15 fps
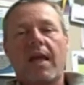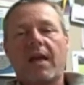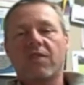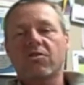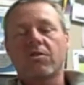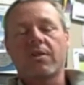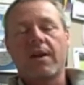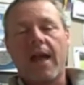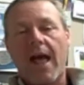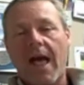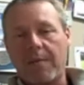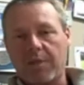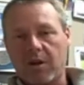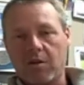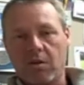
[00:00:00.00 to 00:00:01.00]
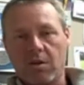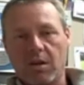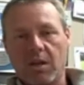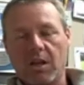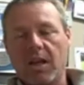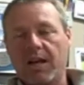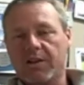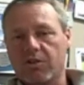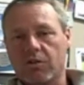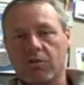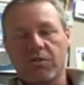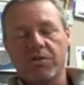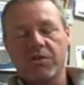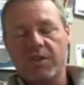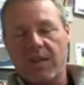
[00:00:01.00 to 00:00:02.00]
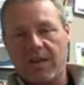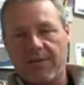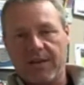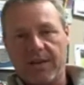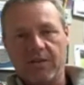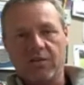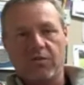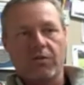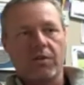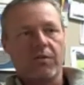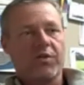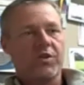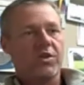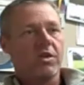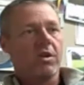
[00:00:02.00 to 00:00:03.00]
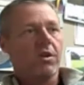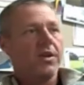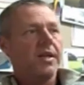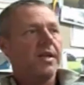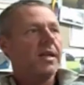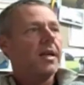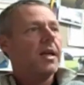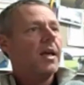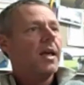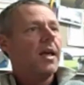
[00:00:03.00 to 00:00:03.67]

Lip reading: astronomical electrical savings for a facility.